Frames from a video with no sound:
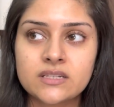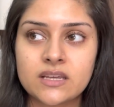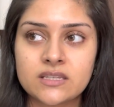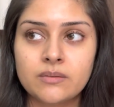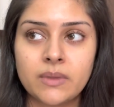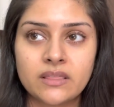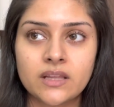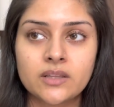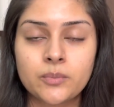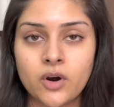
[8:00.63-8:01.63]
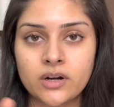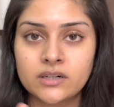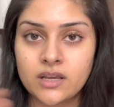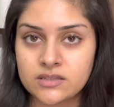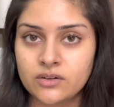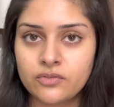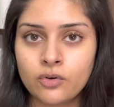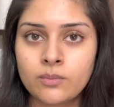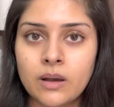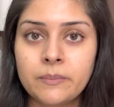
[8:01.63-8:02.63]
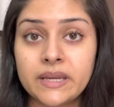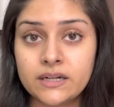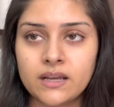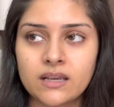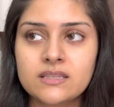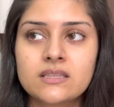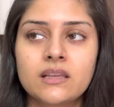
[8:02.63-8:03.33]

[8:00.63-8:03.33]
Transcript: doesn't mean that the product doesn't foam up. It does.